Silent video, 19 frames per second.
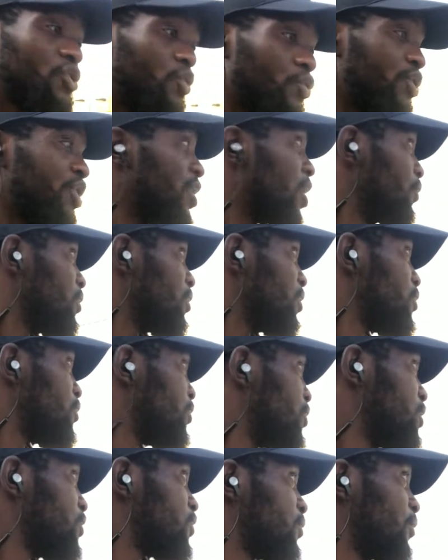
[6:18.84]
to share with you
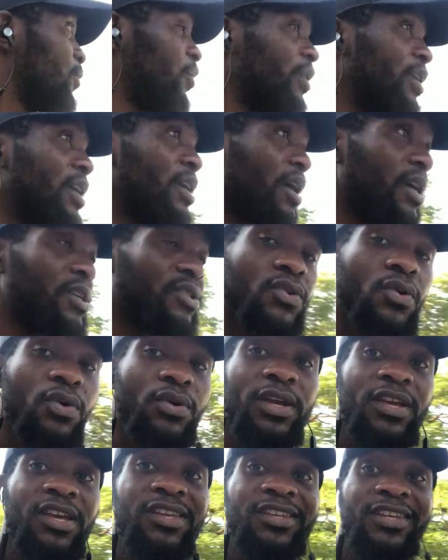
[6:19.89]
this morning. So
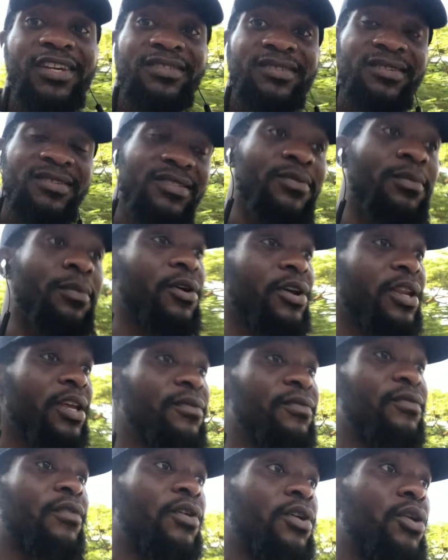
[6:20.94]
in case it's morning
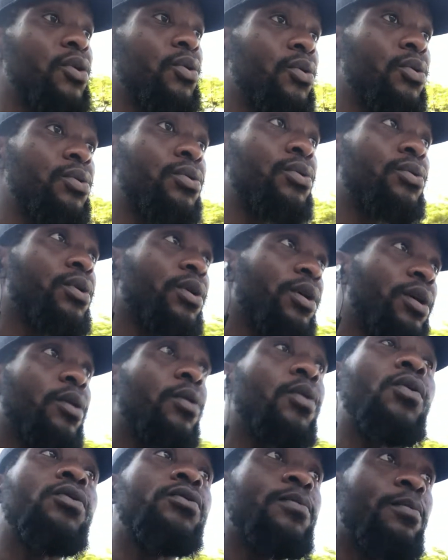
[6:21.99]
for you,
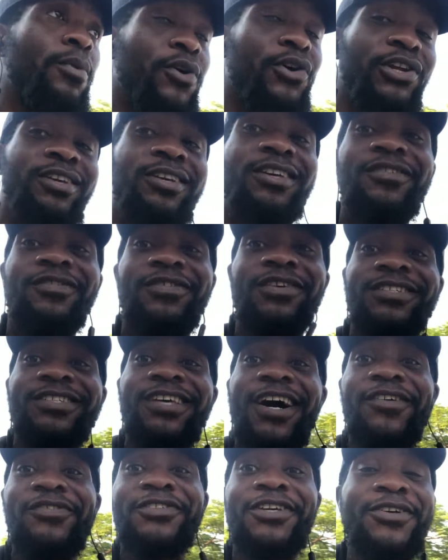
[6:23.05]
good morning. If it's
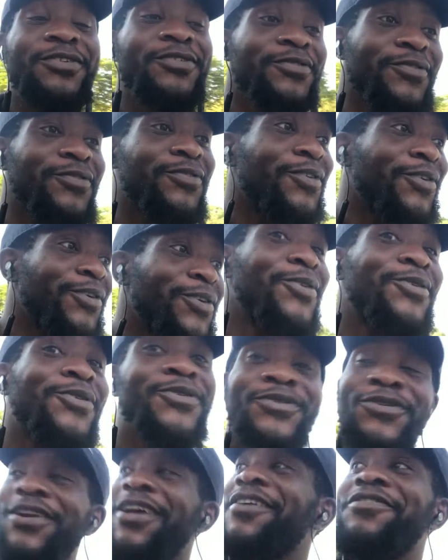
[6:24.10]
afternoon for you,
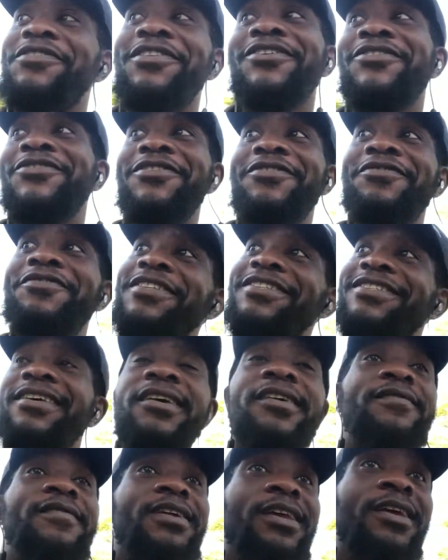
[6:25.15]
good afternoon. If it's
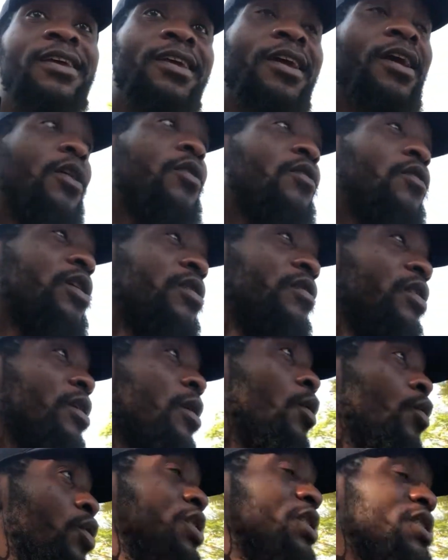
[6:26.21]
evening, wherever you're
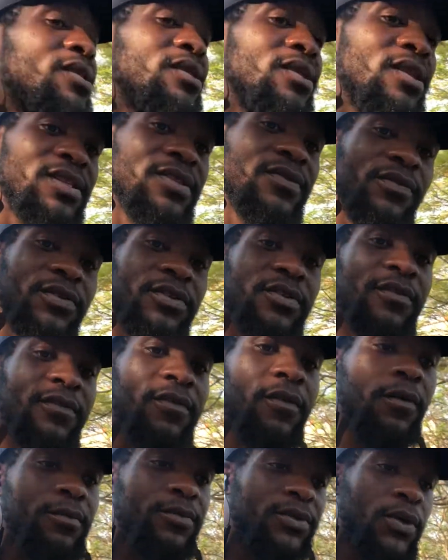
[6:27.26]
watching this video
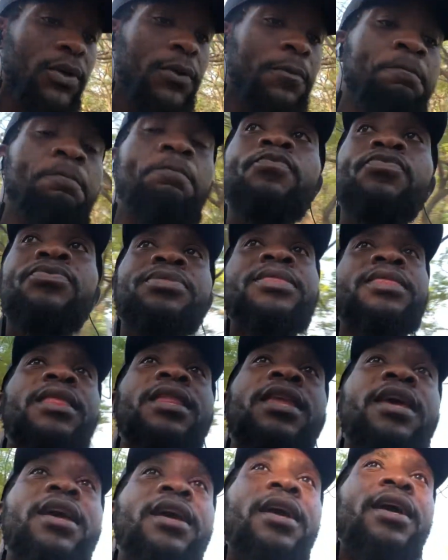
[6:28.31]
from. So
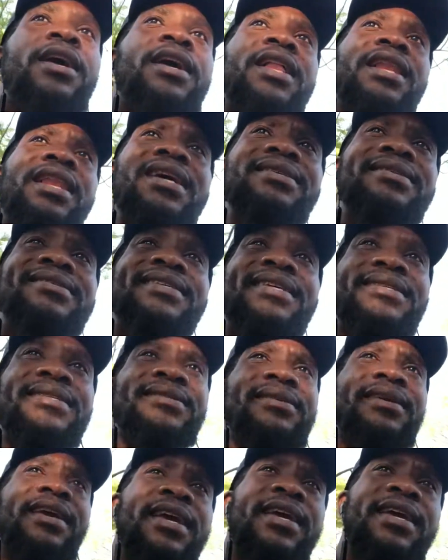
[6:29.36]
let's
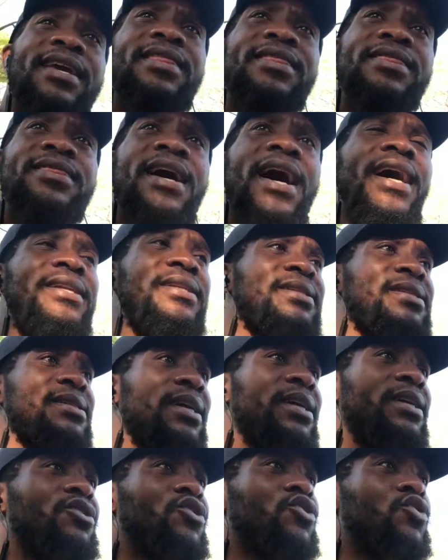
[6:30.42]
just get that
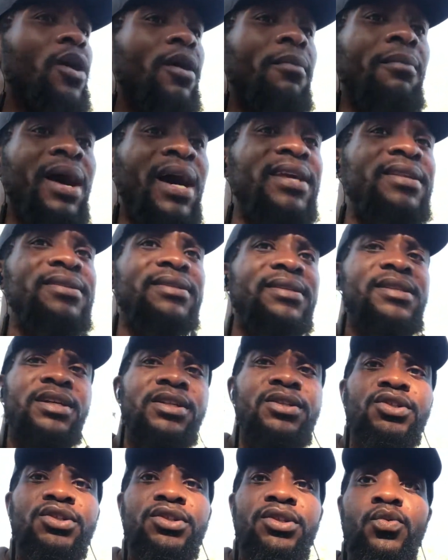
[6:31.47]
into our minds, that
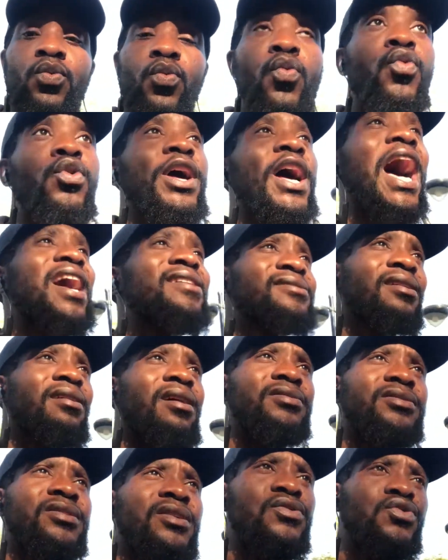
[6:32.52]
ask
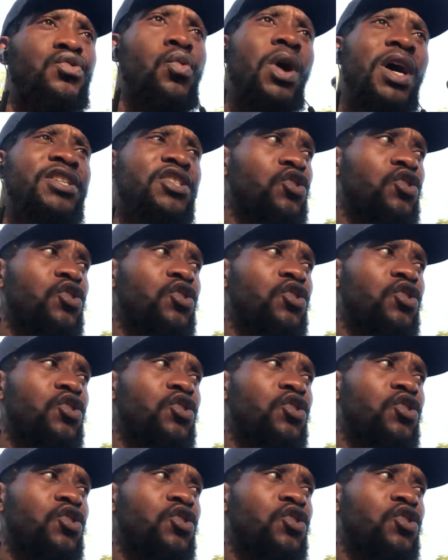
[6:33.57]
ourselves, what's